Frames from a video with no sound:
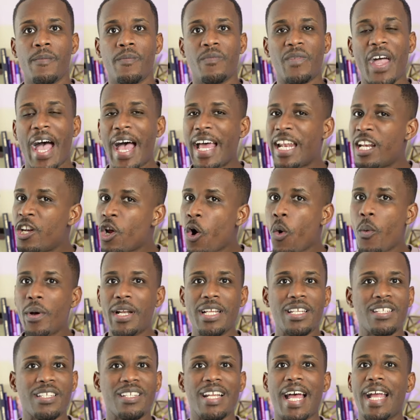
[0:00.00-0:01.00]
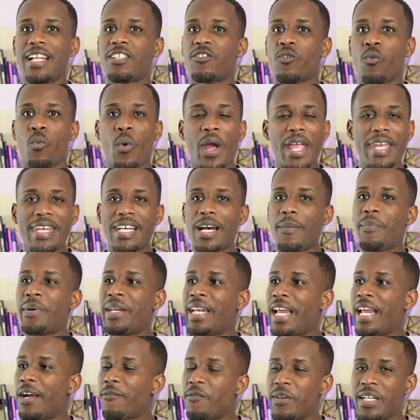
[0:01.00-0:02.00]
I know what it's like to wake up
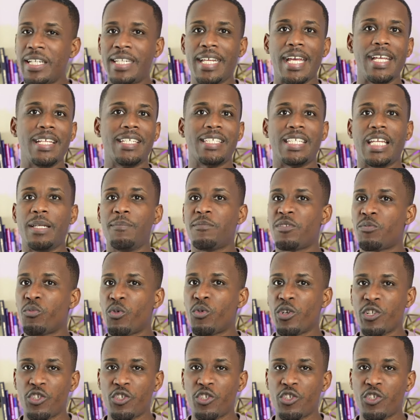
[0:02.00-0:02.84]
and every day seems more